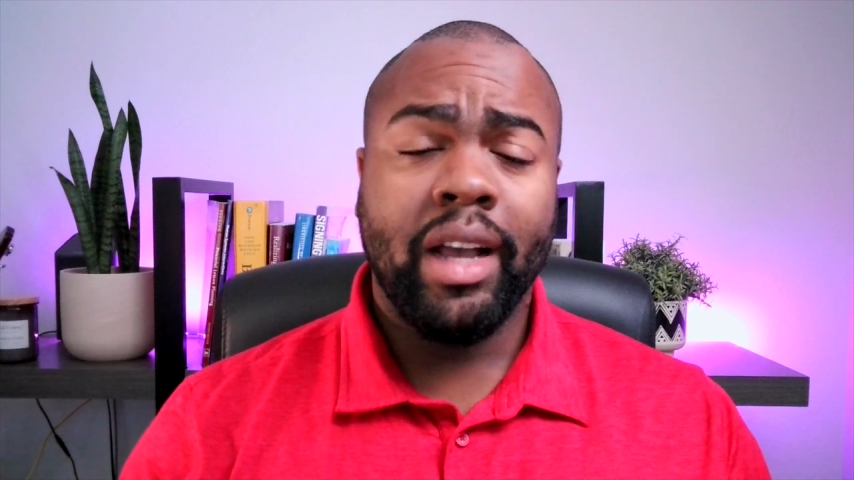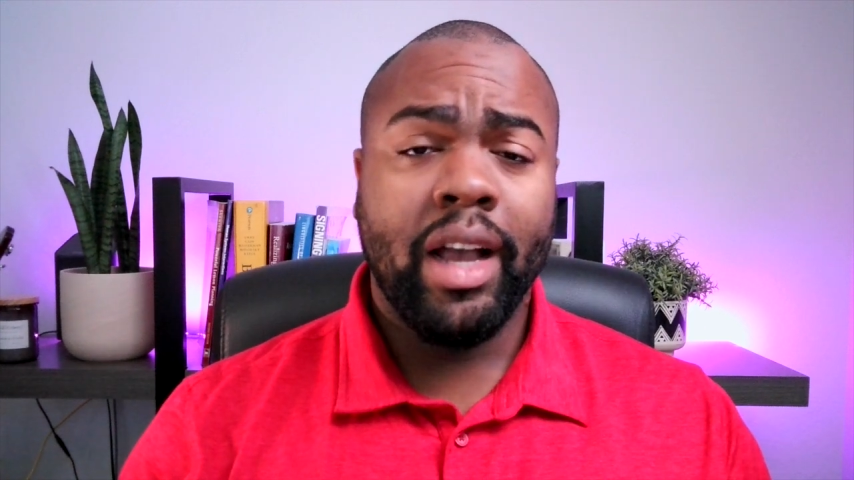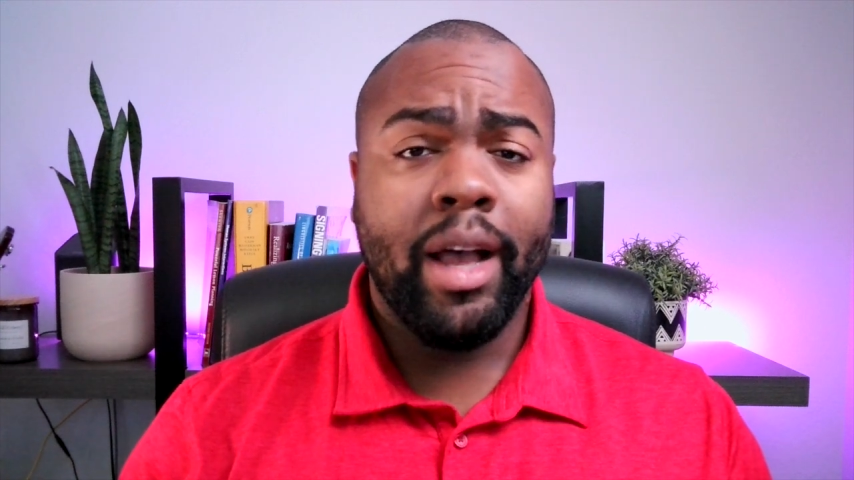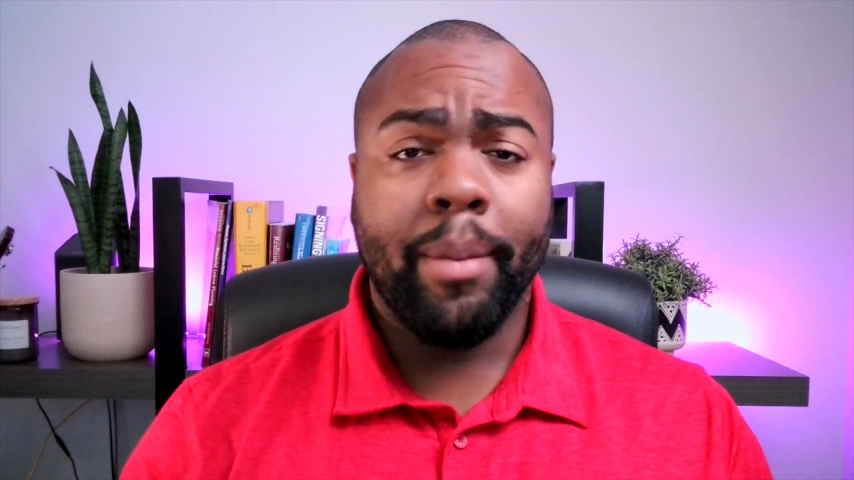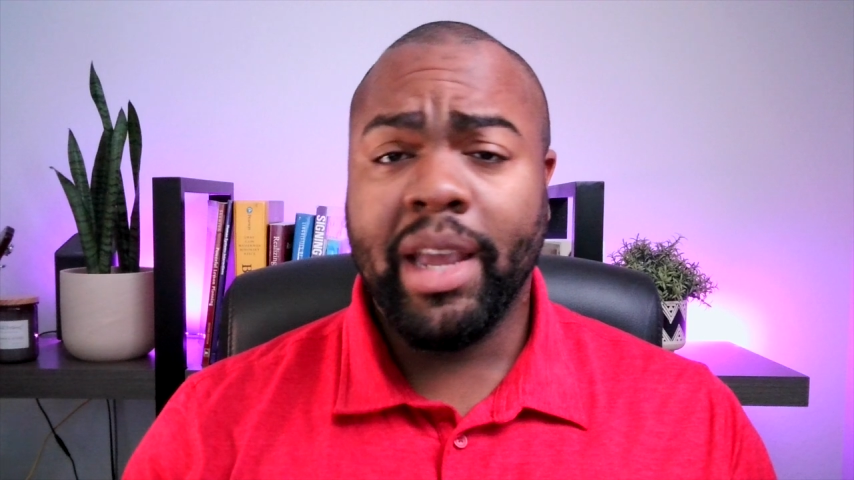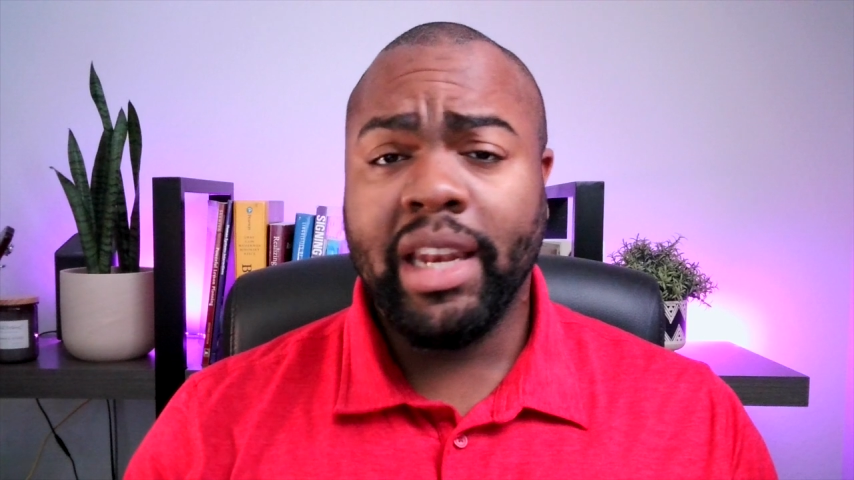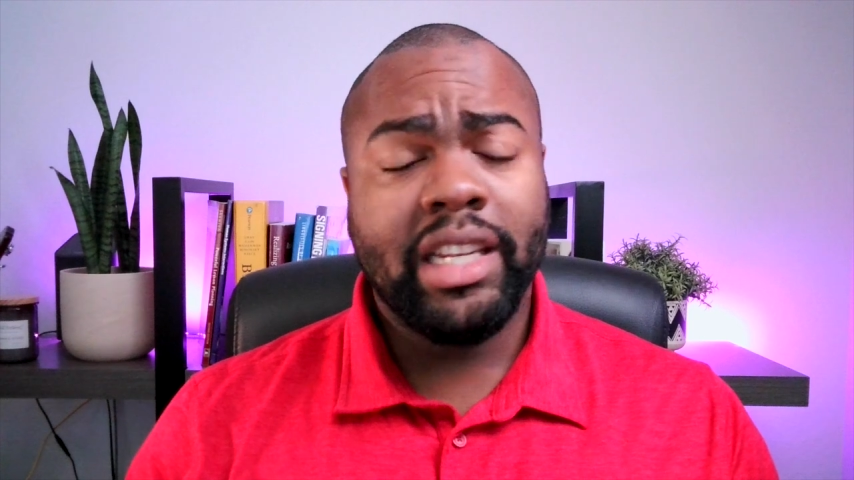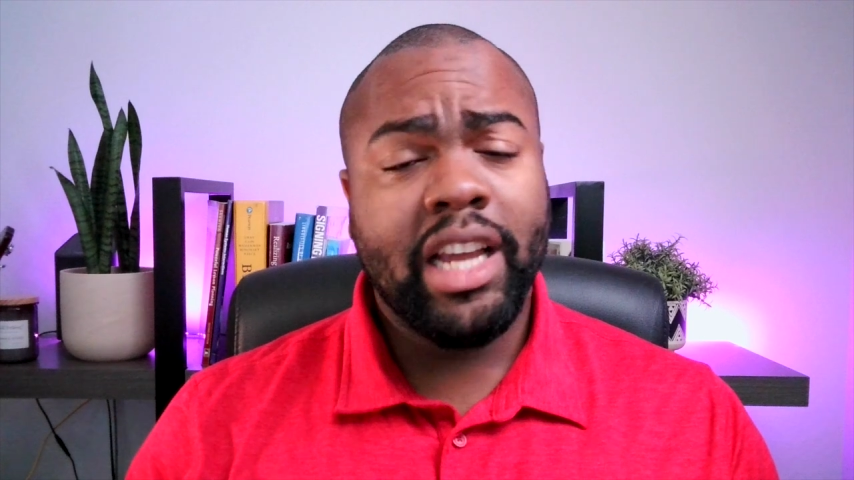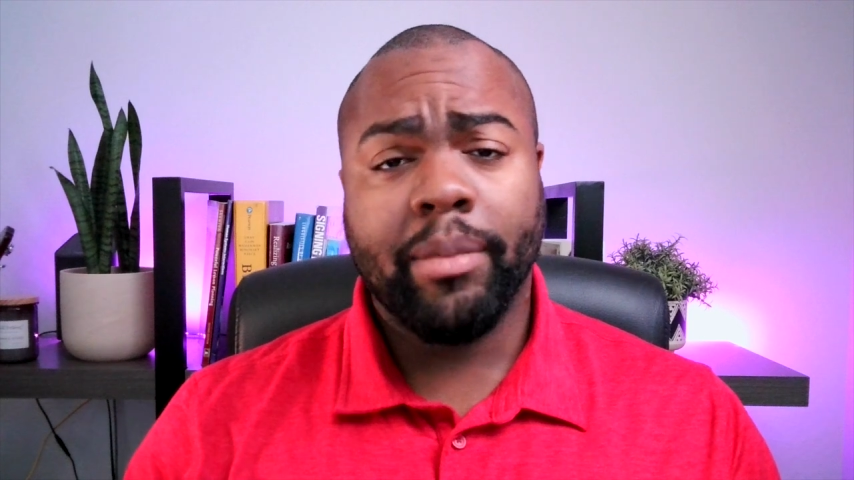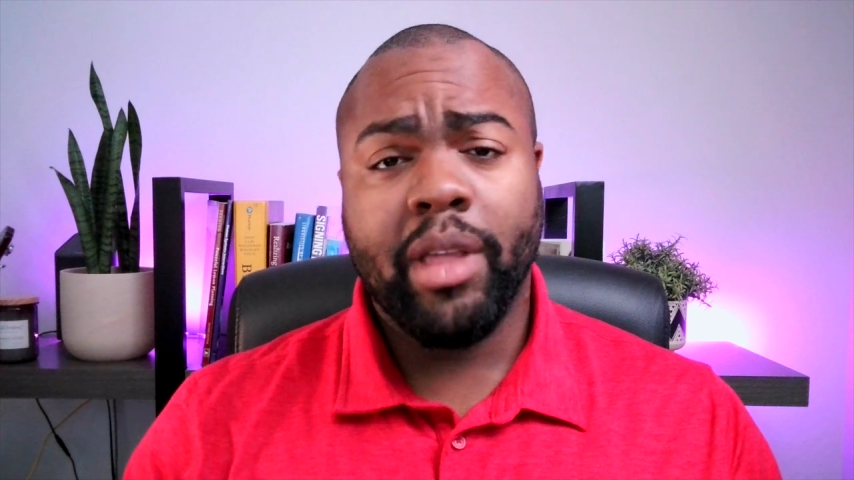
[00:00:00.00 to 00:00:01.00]
um,
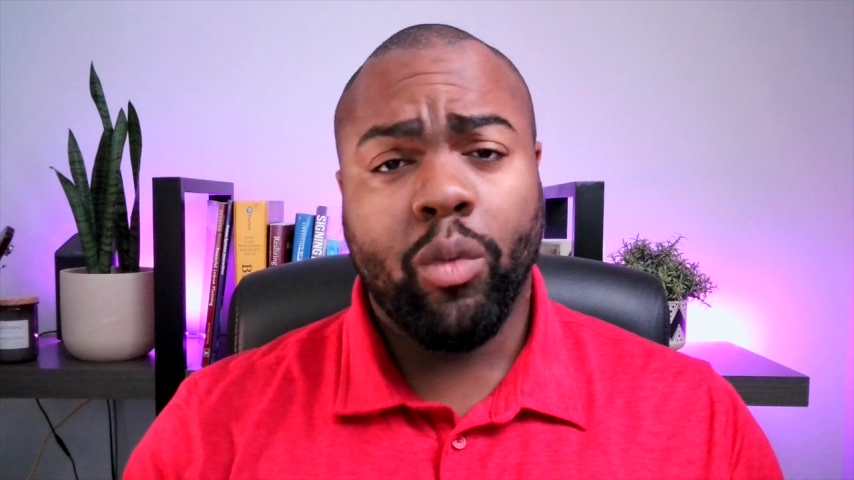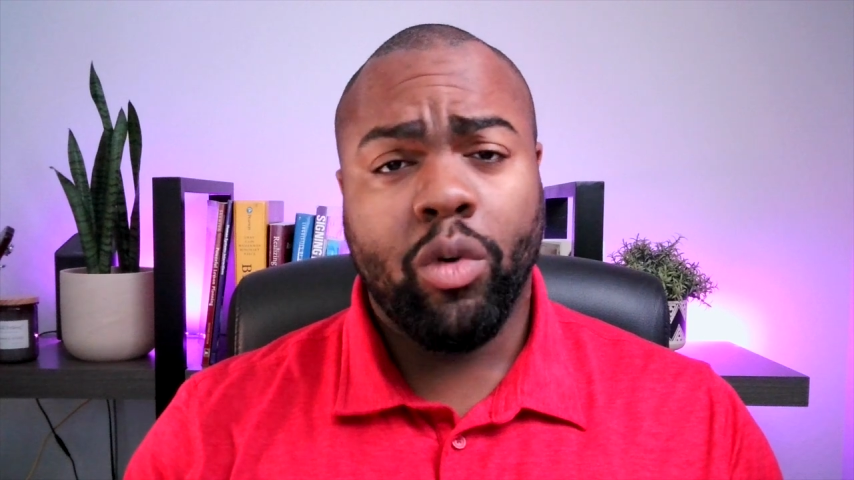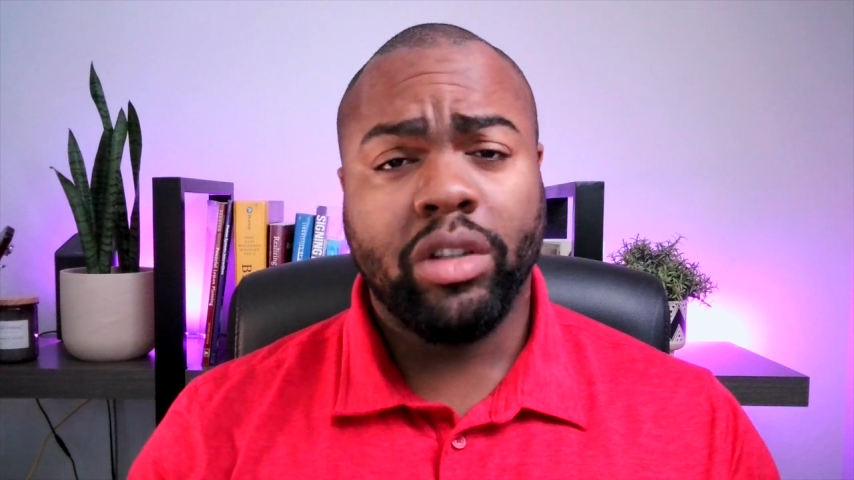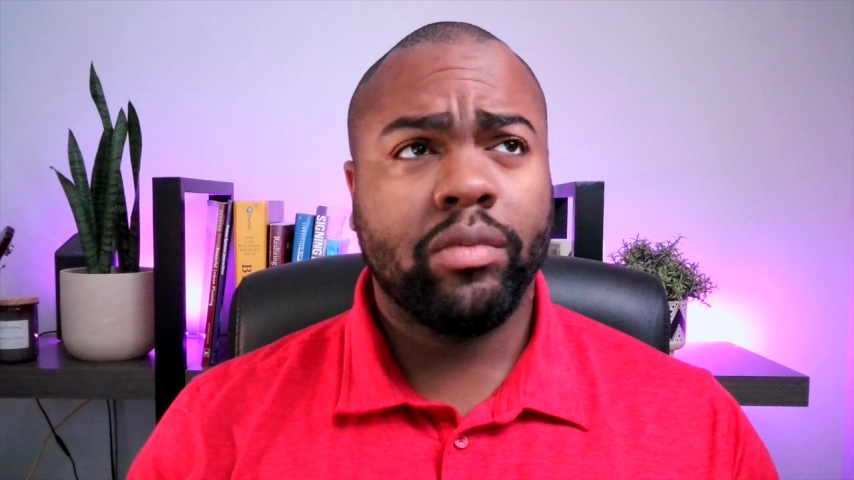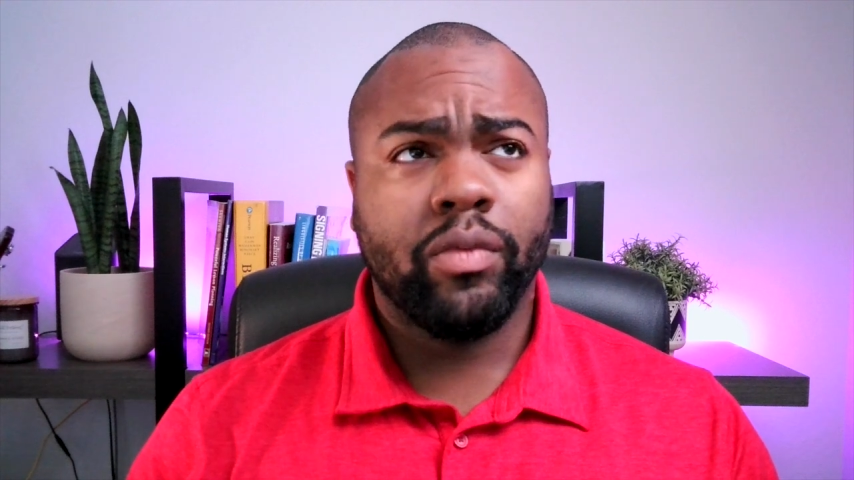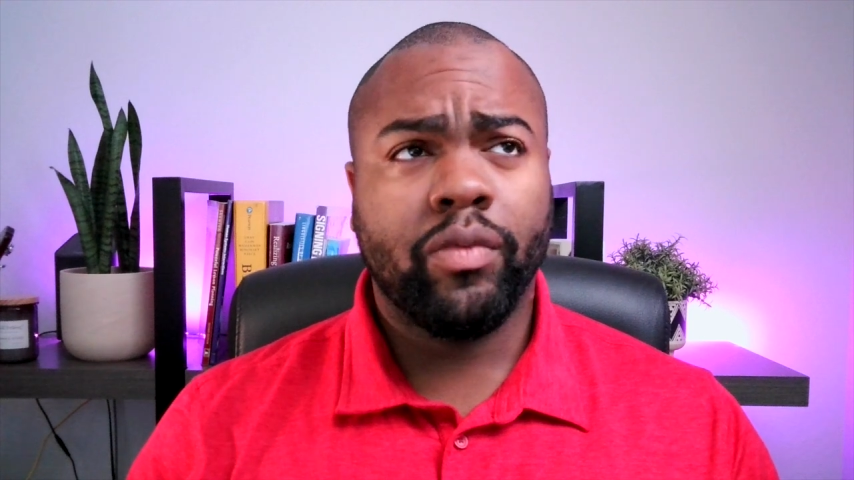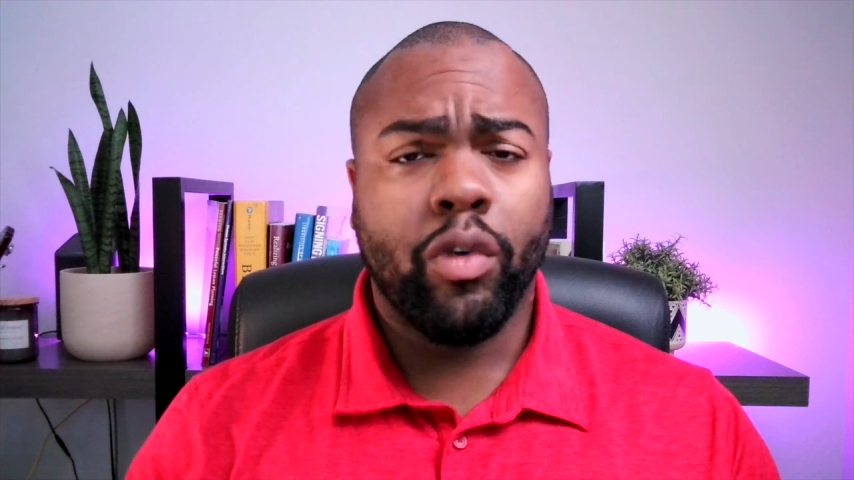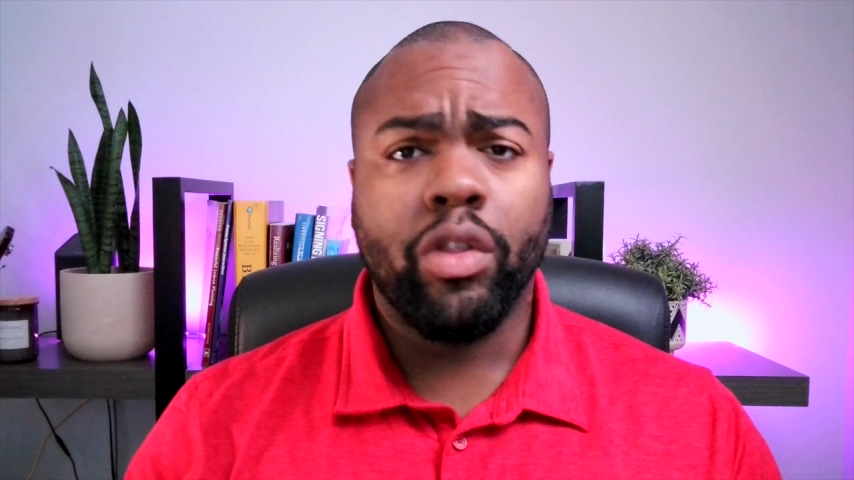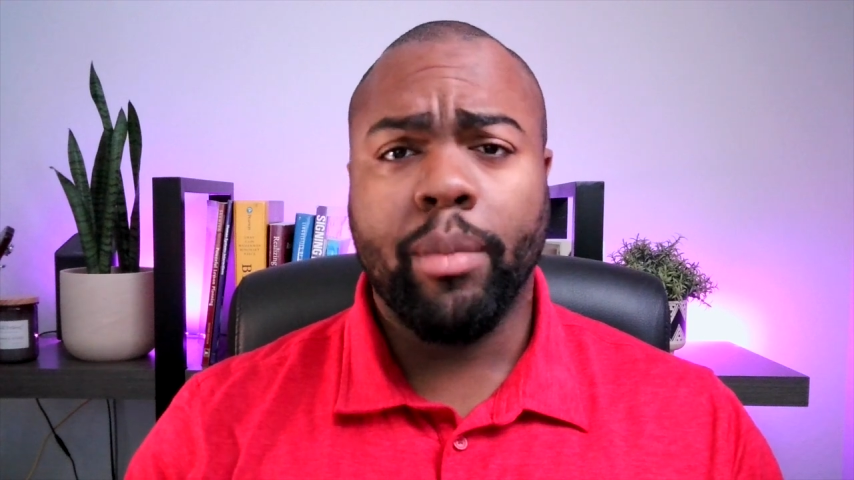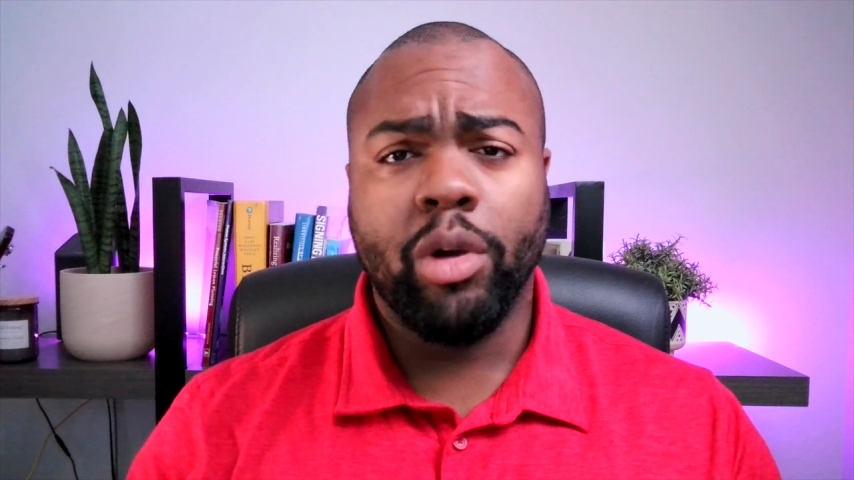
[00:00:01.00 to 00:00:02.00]
anytime they want,
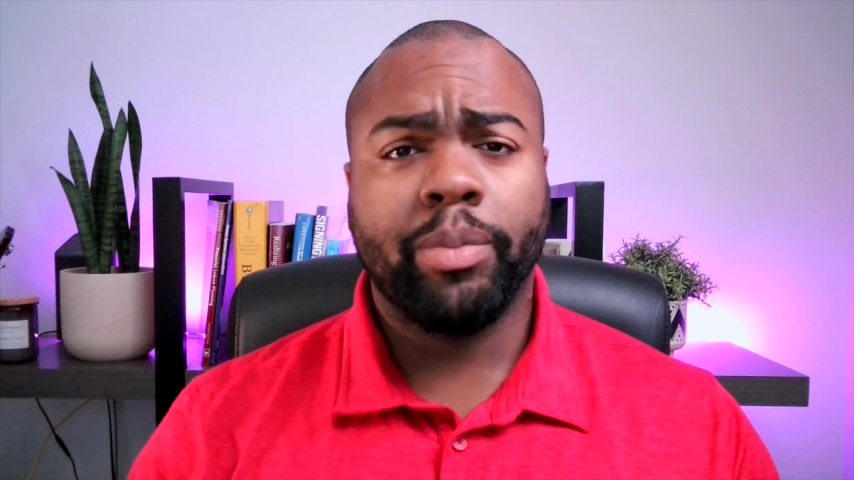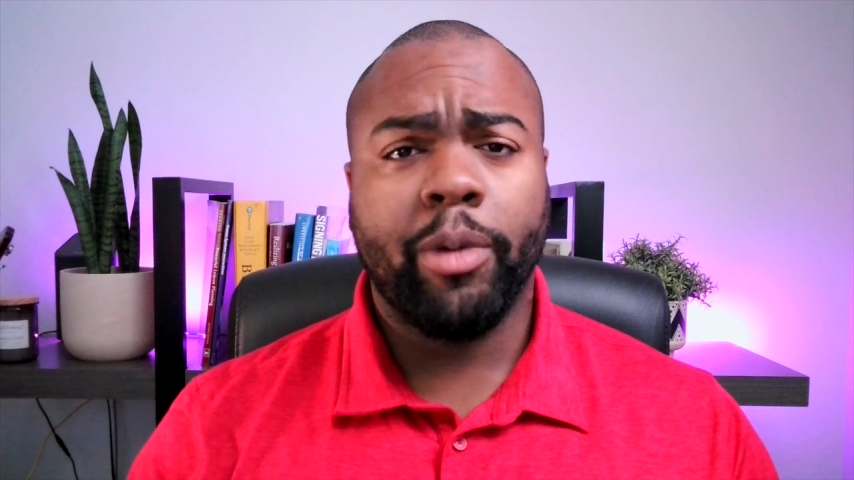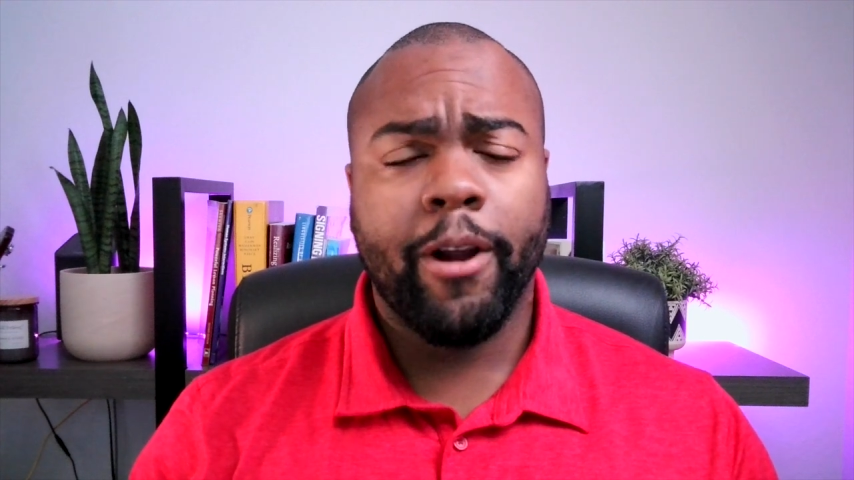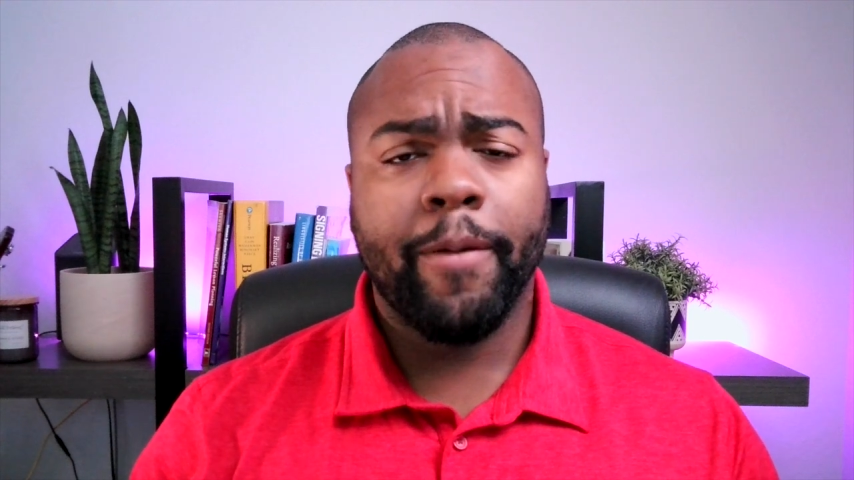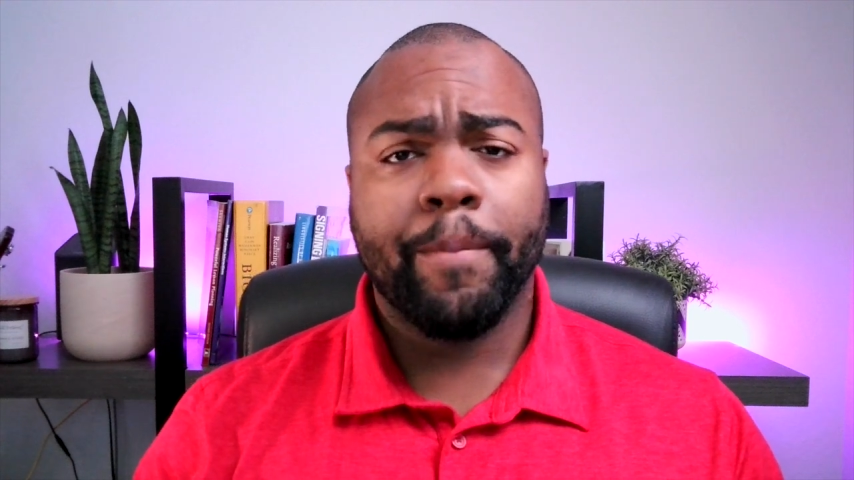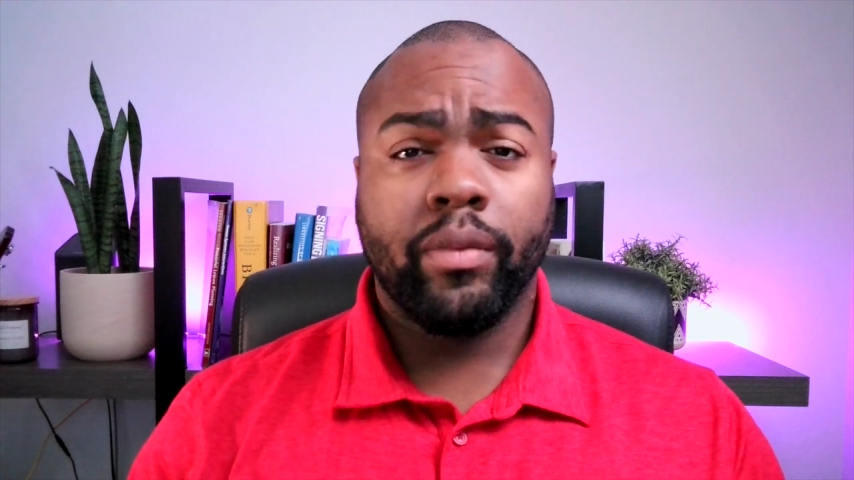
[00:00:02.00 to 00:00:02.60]
for the most part.